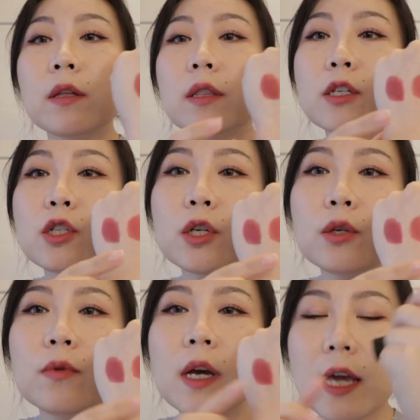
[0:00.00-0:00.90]
Those
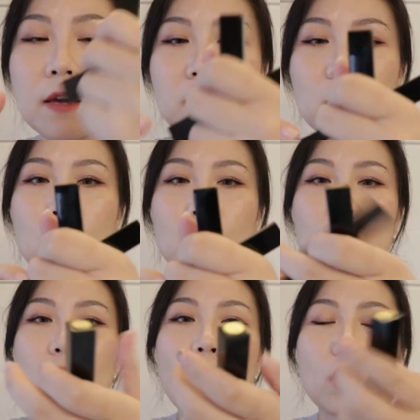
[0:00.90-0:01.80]
two, if
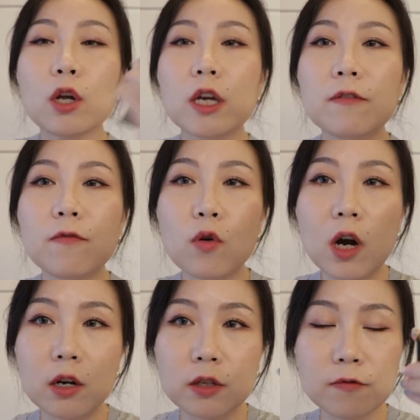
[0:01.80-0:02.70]
you are looking for
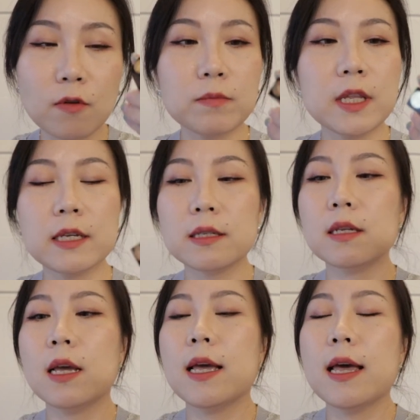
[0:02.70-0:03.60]
colors from this